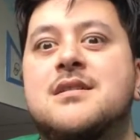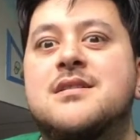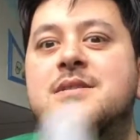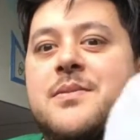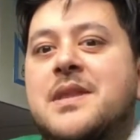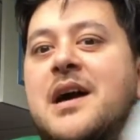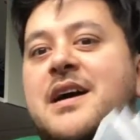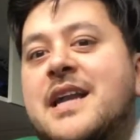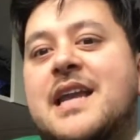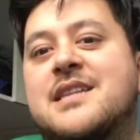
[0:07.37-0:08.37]
something that I
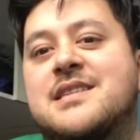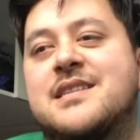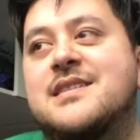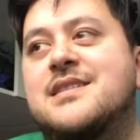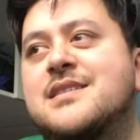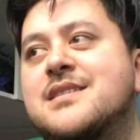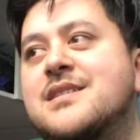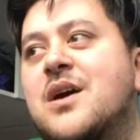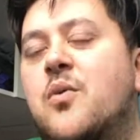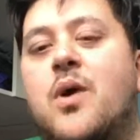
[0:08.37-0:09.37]
had edited
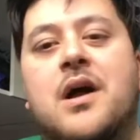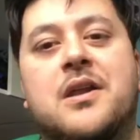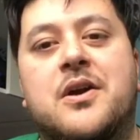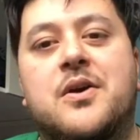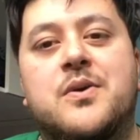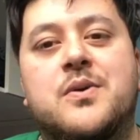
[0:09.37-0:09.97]
a while ago.